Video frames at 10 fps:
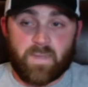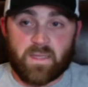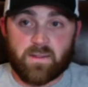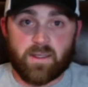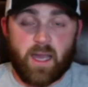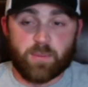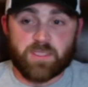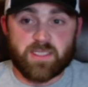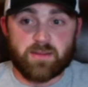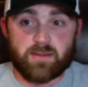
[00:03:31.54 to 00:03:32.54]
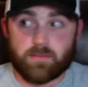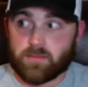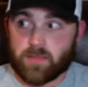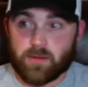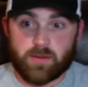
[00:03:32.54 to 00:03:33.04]
incompetent,
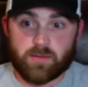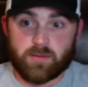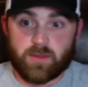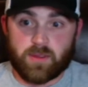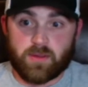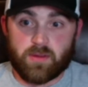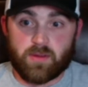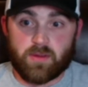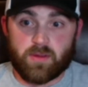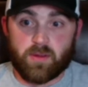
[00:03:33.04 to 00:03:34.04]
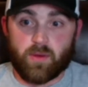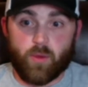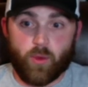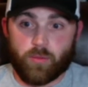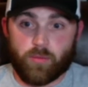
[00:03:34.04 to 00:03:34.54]
I don't know,
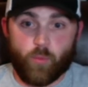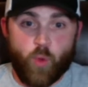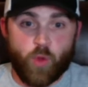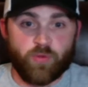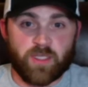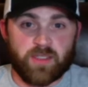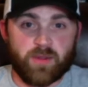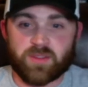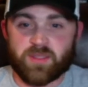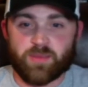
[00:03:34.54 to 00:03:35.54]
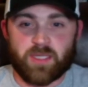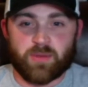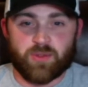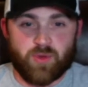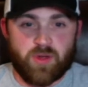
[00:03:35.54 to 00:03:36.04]
or willfully doing something that
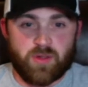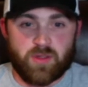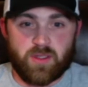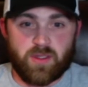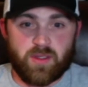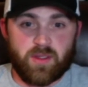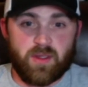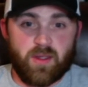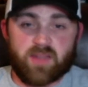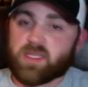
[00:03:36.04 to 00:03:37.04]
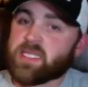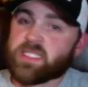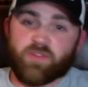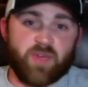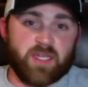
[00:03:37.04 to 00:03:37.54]
was wrong. That's an
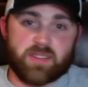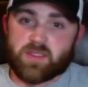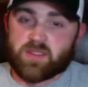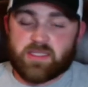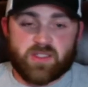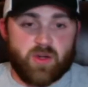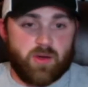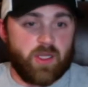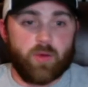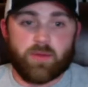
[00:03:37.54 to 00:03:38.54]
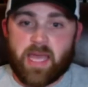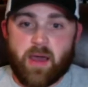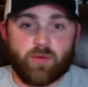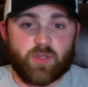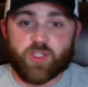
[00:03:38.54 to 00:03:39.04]
easy fix. It just needs to turn and go
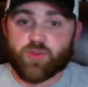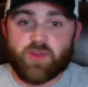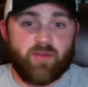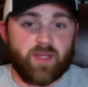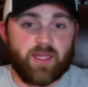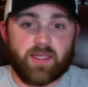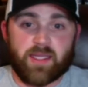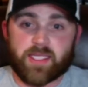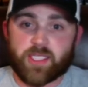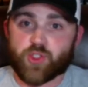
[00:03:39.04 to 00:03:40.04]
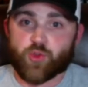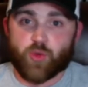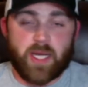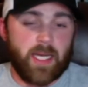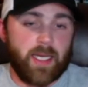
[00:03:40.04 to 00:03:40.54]
down because you're never going to get it to
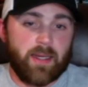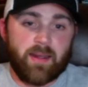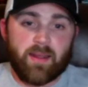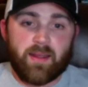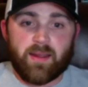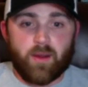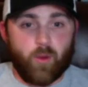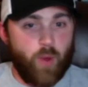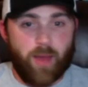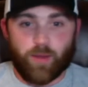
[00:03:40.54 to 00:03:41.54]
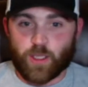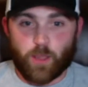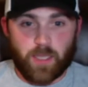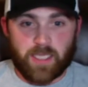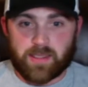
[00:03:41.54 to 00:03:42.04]
drain routing it
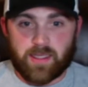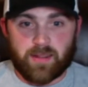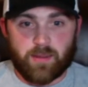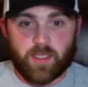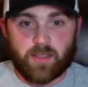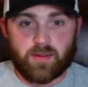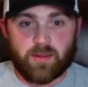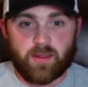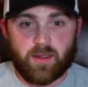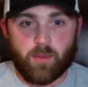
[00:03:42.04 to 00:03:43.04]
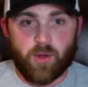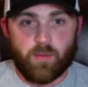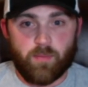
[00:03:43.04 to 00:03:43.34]
up like that. I mean, come on.